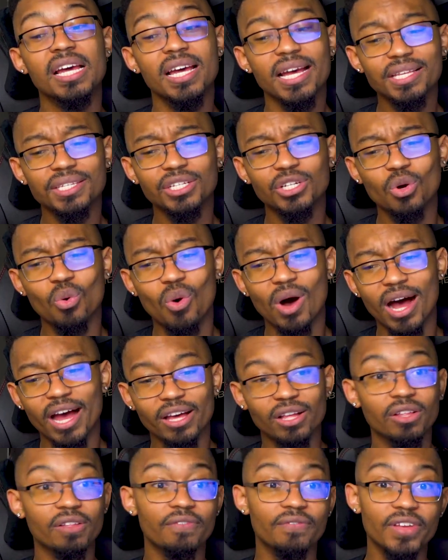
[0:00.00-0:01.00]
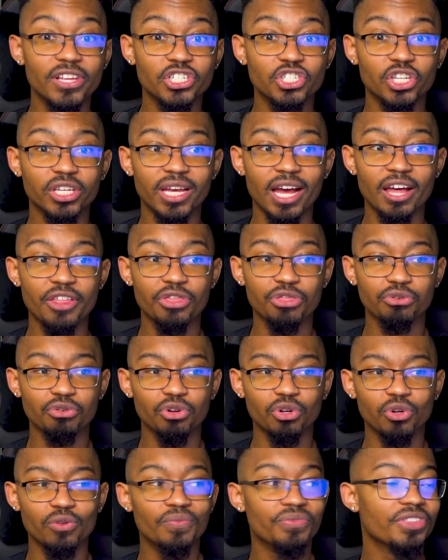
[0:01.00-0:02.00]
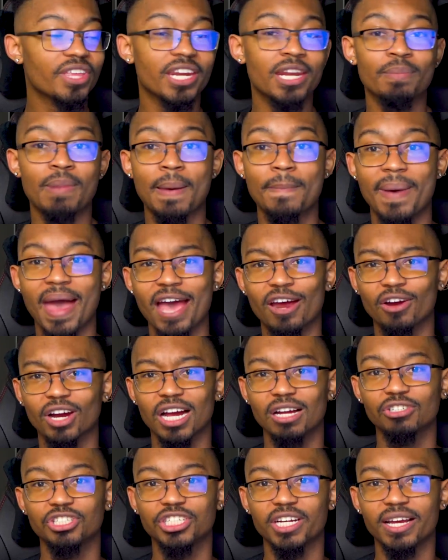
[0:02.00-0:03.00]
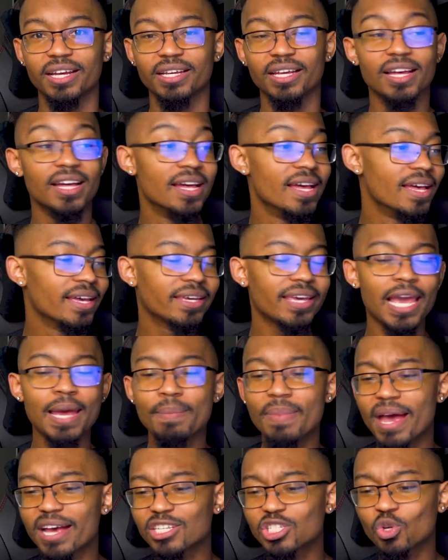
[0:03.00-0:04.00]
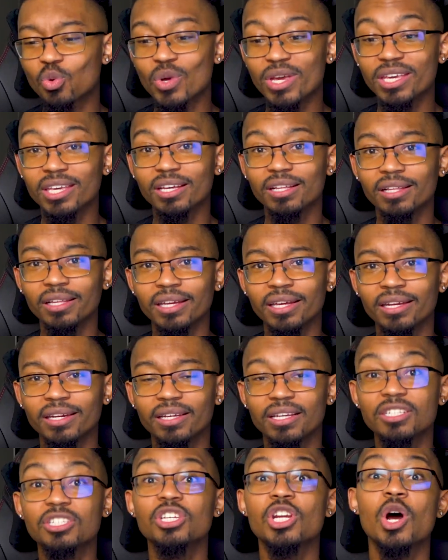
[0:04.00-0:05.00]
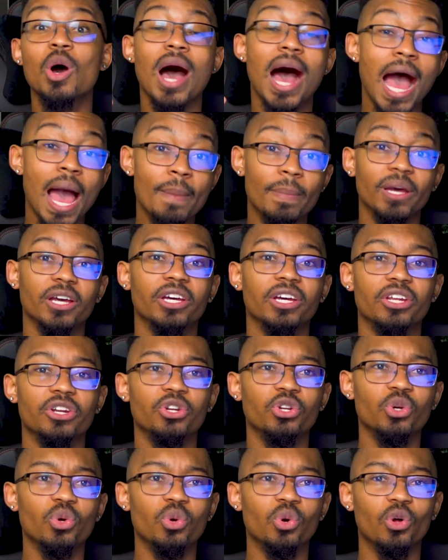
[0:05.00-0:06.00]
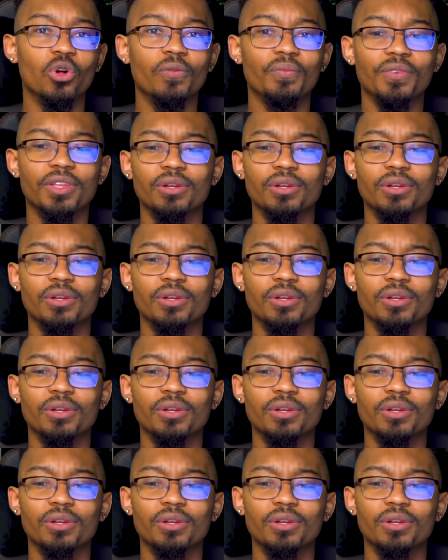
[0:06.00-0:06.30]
It took a while, eventually got through. They did my background check, came back squeaky clean because, I'm a good noodle.